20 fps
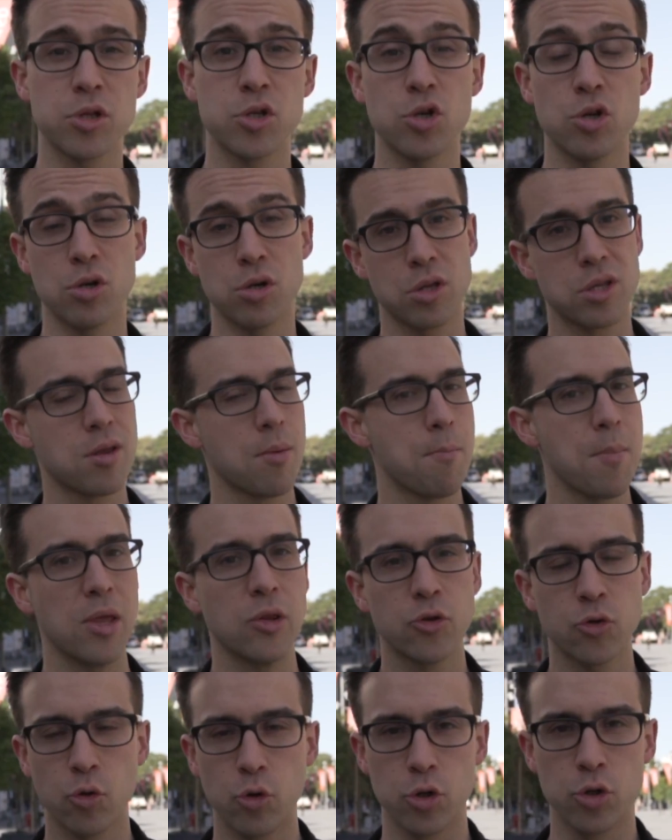students to
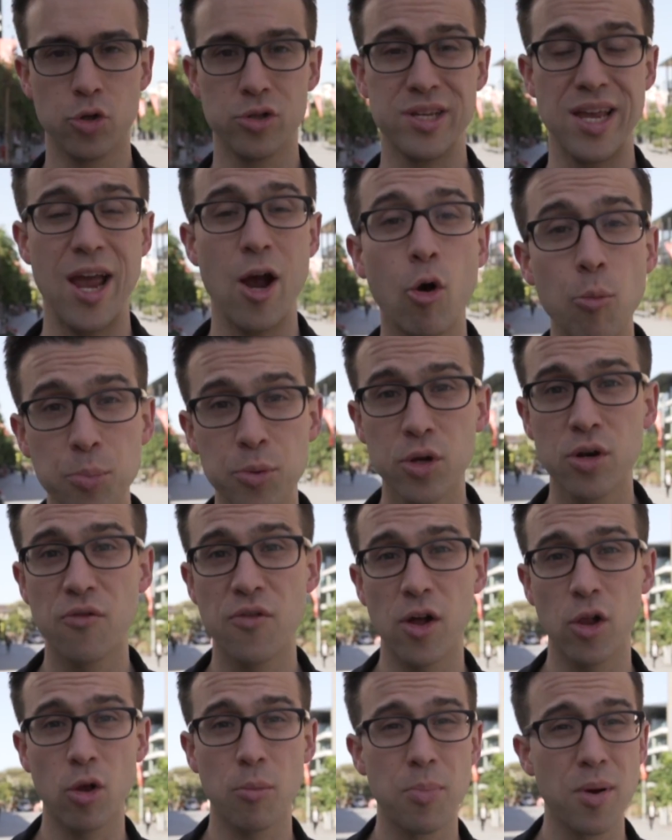mentor you, to help you
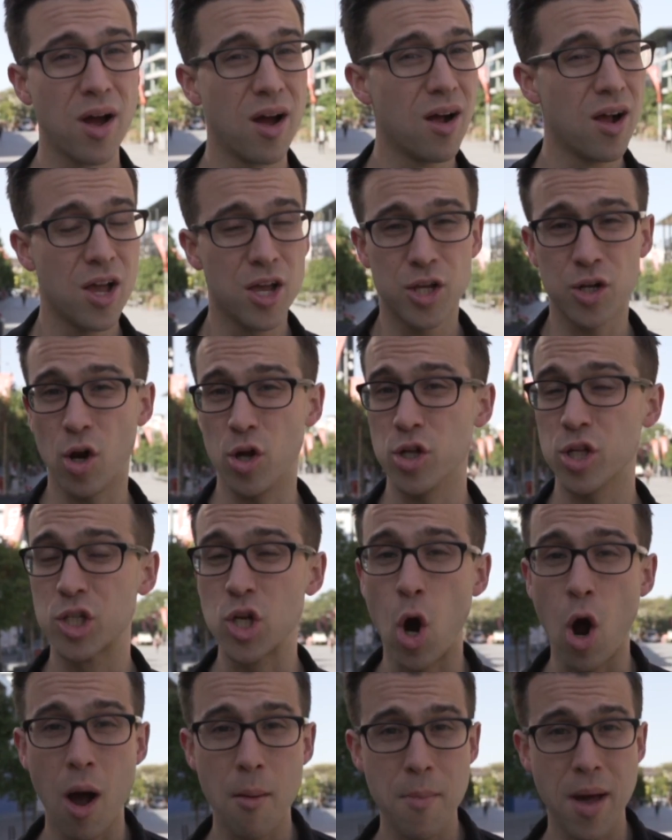develop your
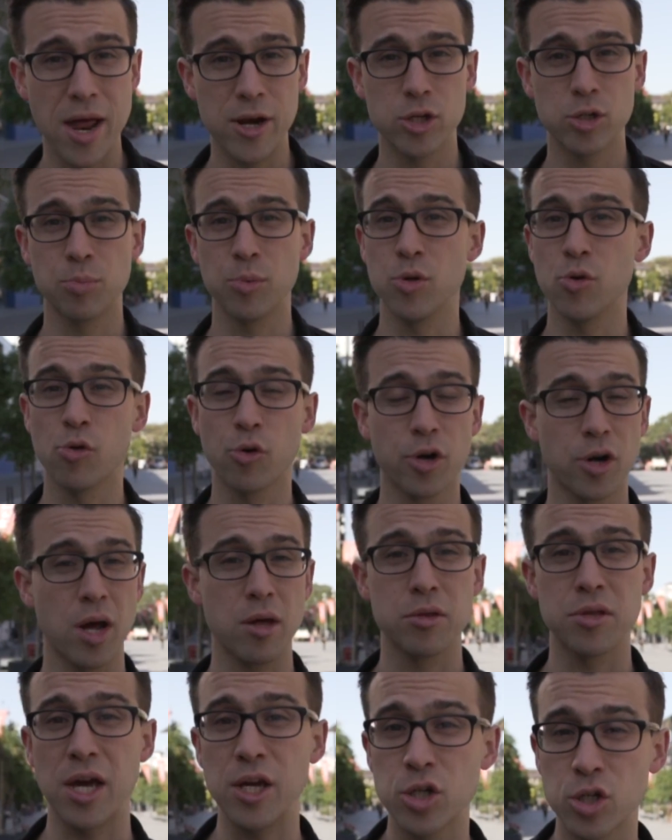time management, your
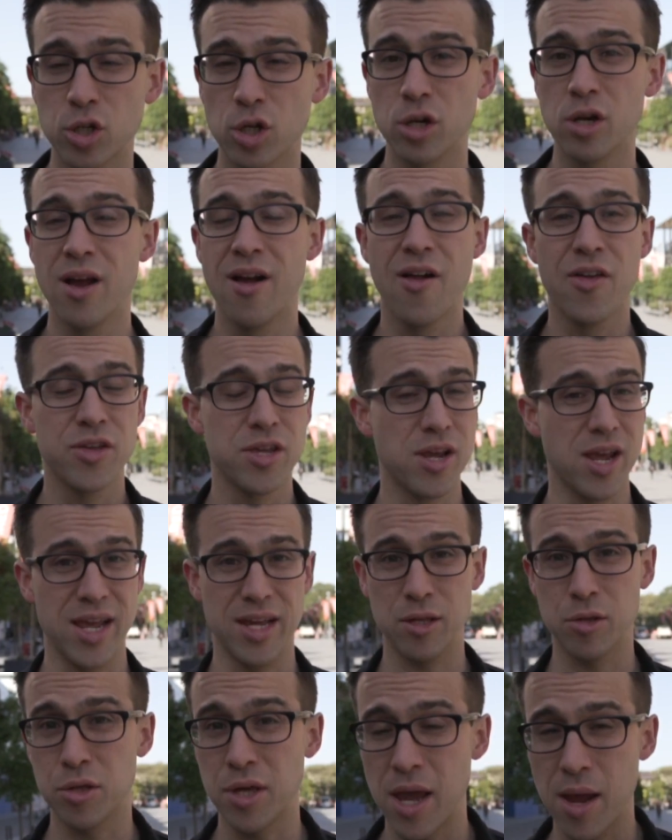organisation, your
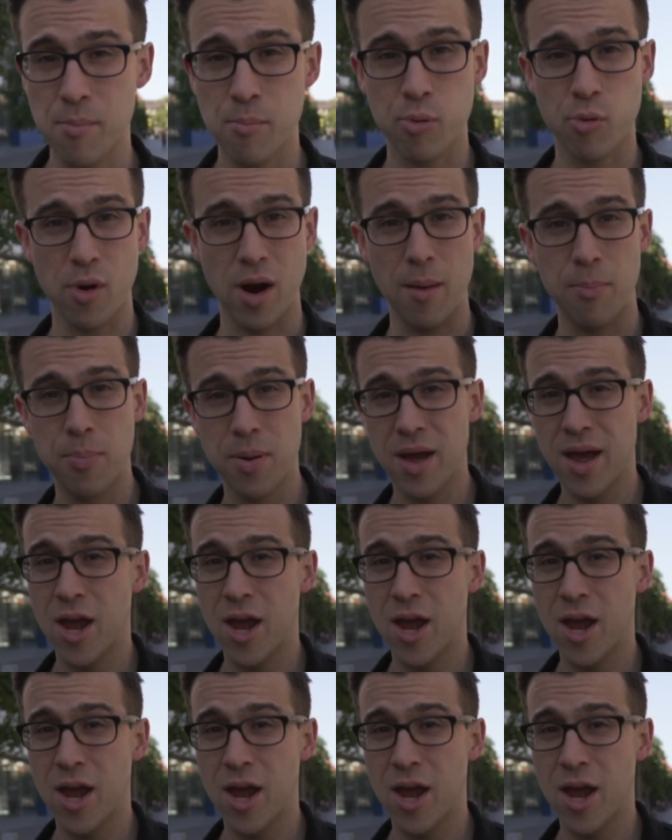exam prep,